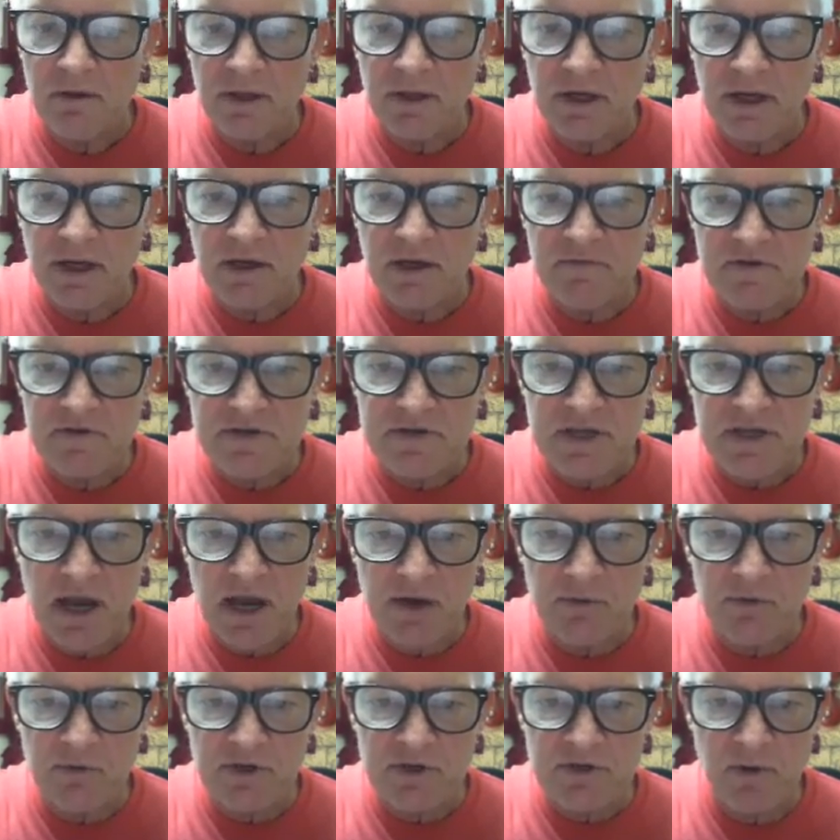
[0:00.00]
Then I have this
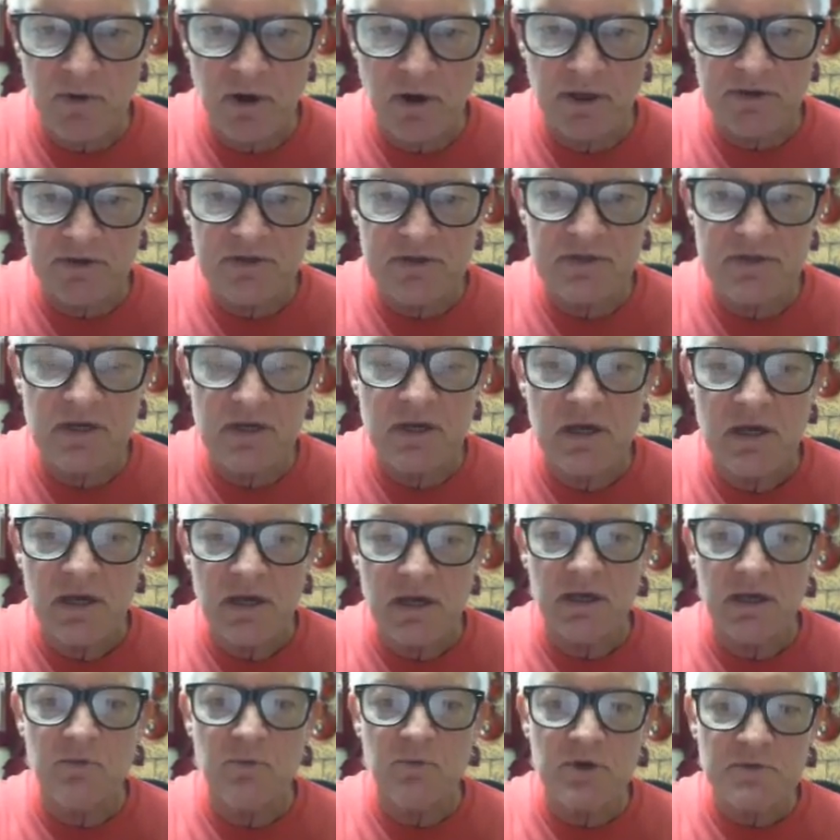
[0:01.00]
side response.
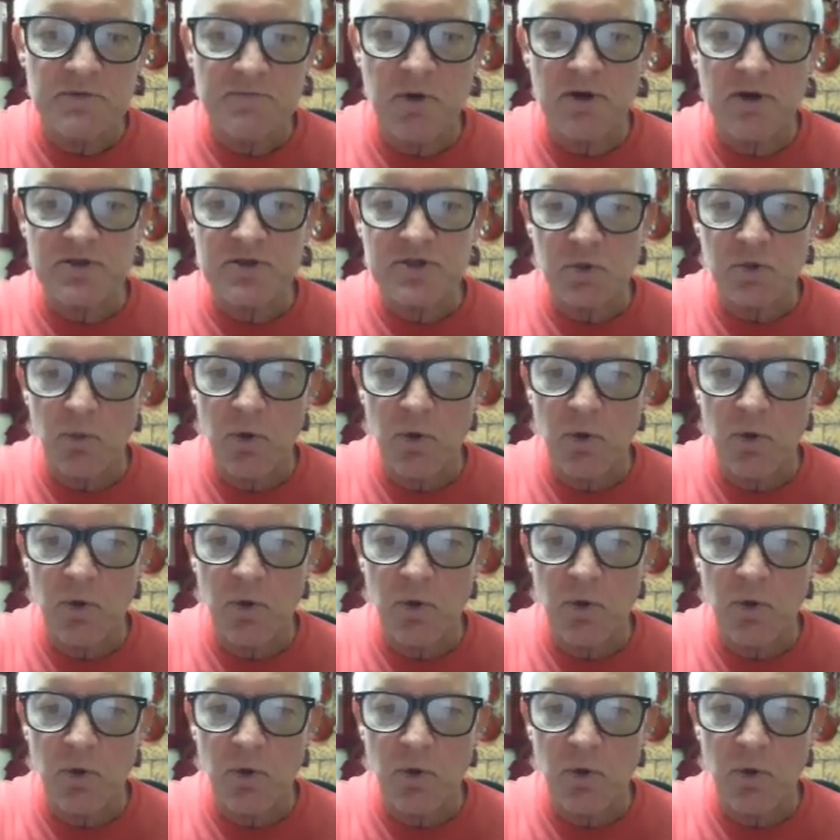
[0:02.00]
In response